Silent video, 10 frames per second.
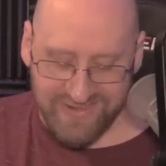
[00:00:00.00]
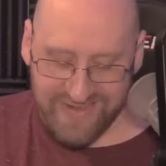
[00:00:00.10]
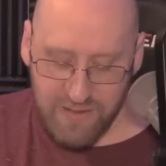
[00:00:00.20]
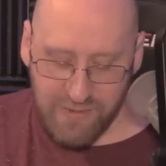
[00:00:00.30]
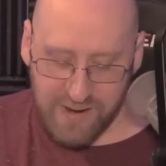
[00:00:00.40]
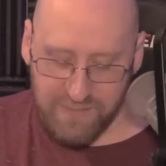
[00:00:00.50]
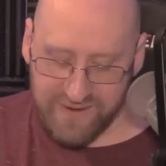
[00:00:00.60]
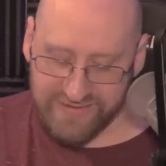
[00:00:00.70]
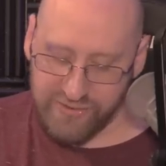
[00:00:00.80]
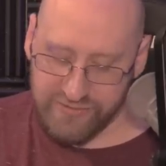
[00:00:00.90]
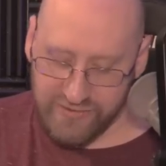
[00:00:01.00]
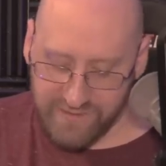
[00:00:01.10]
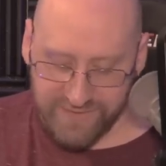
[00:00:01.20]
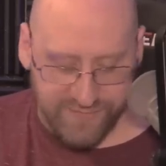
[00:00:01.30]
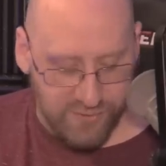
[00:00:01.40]
statewide prosecutor's
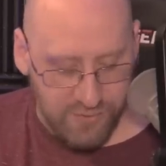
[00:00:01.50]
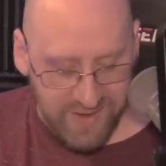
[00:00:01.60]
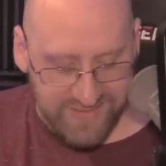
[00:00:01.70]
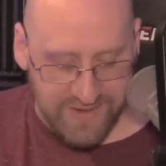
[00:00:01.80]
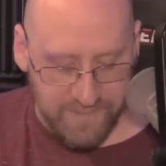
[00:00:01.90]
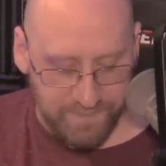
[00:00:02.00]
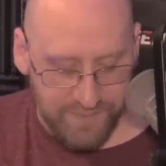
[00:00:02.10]
office for a reason,